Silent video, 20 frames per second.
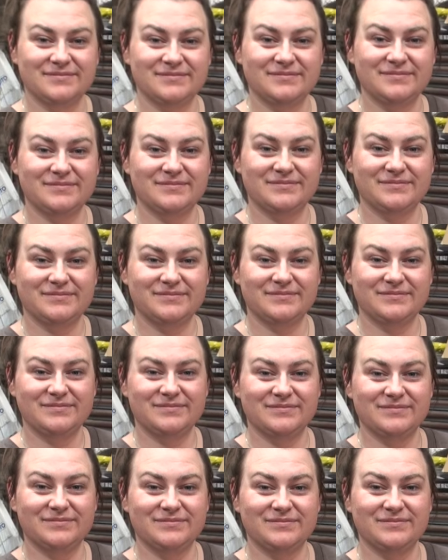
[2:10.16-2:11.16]
after it's
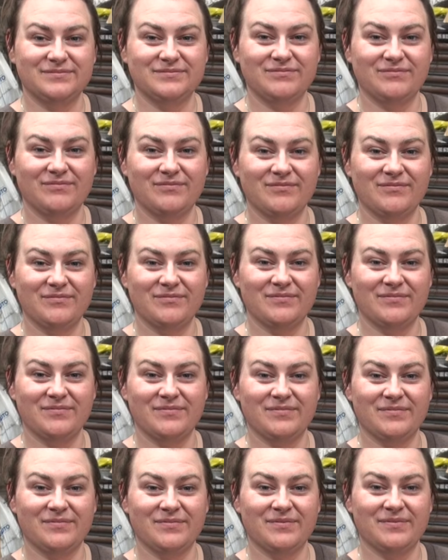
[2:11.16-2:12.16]
saturated in dick
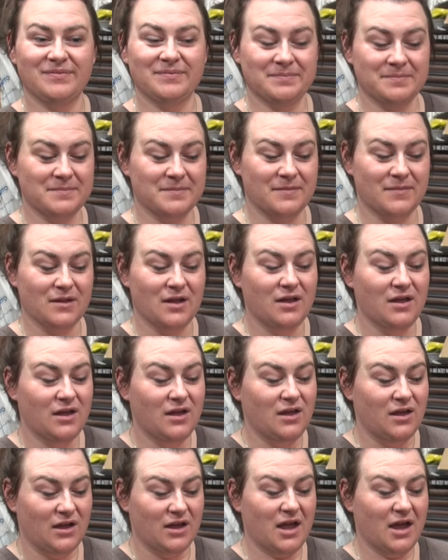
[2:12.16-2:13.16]
skin. Mm-hmm.
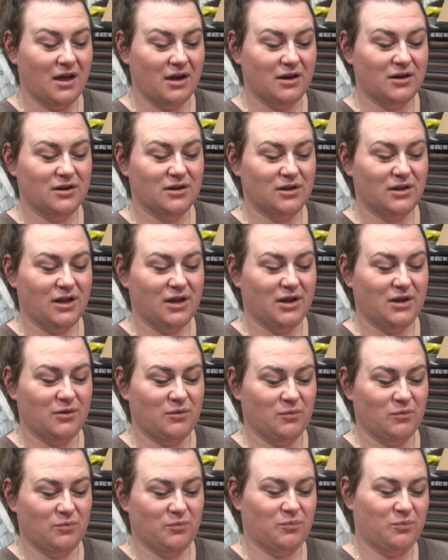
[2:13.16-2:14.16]
Yeah, I'm gonna like,
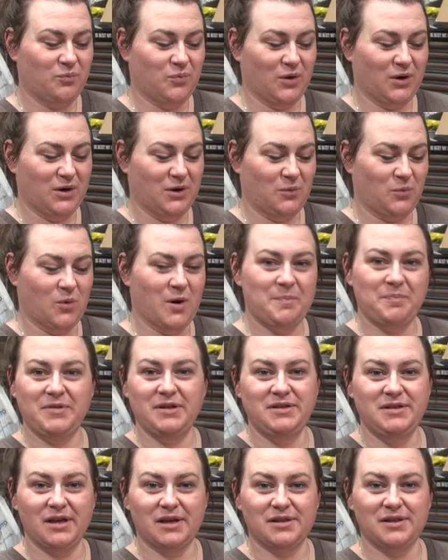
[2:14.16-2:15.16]
we're gonna rip
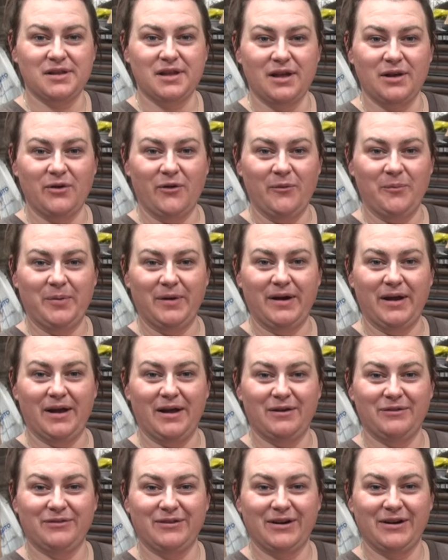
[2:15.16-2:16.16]
the dick skin open
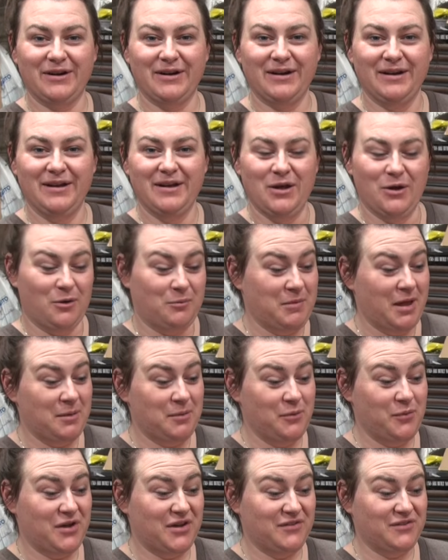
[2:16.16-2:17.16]
after.
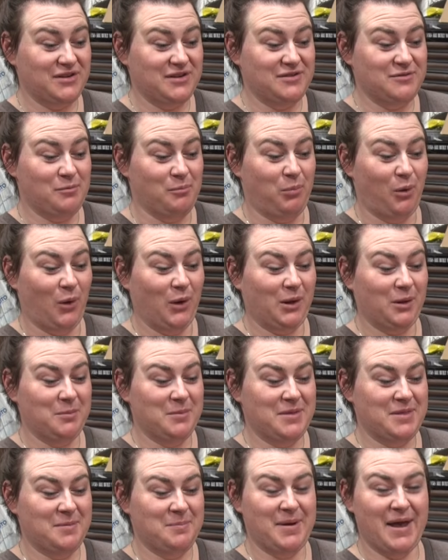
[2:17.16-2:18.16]
Maybe we can even boil
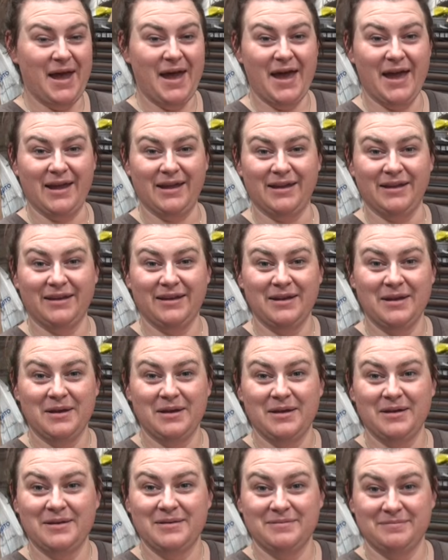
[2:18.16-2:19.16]
them in the bag. And
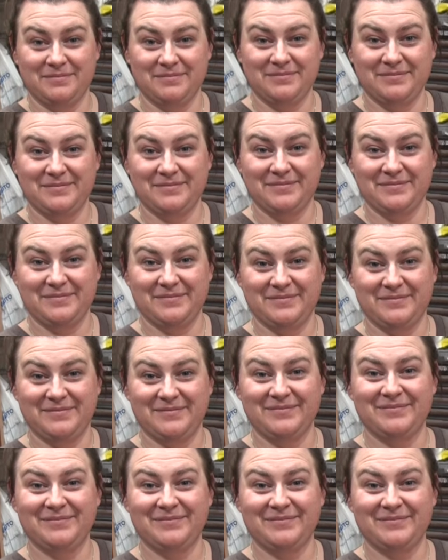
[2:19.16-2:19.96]
you'll make chili and